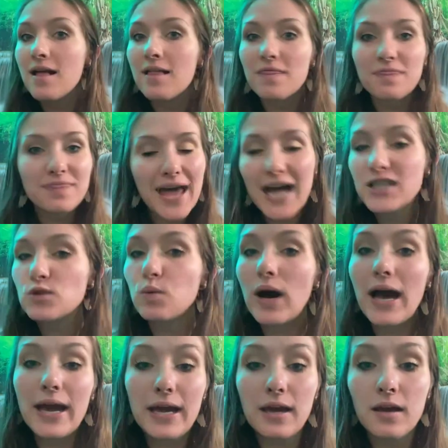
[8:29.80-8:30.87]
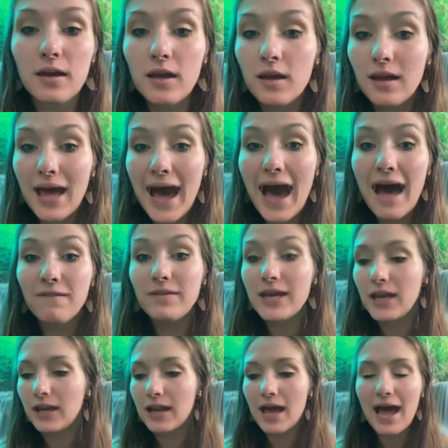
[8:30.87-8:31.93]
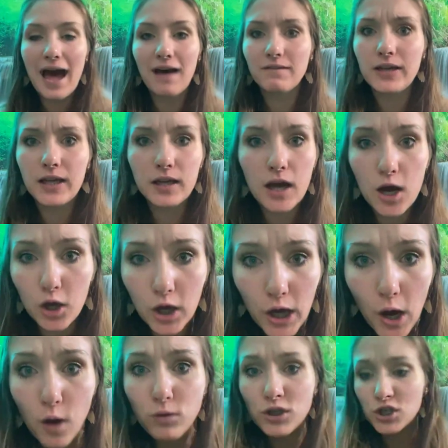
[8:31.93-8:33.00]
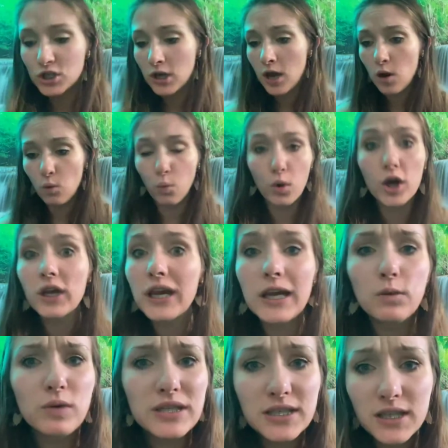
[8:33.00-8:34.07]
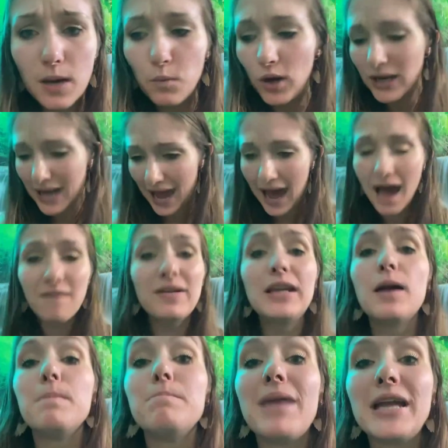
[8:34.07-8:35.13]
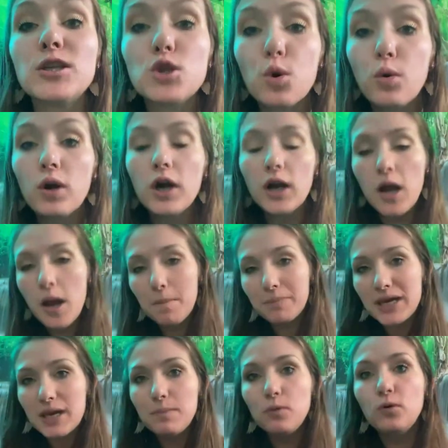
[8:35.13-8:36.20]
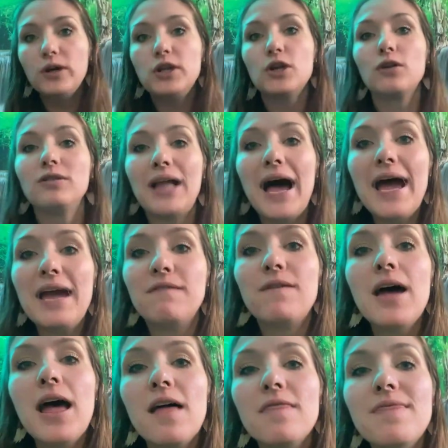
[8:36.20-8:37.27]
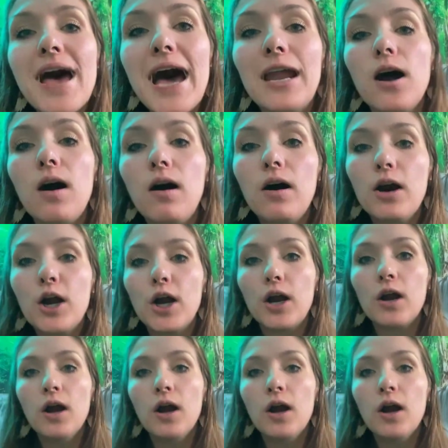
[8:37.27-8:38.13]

That's why having a coach, working with someone, having a mentor, people in your life that are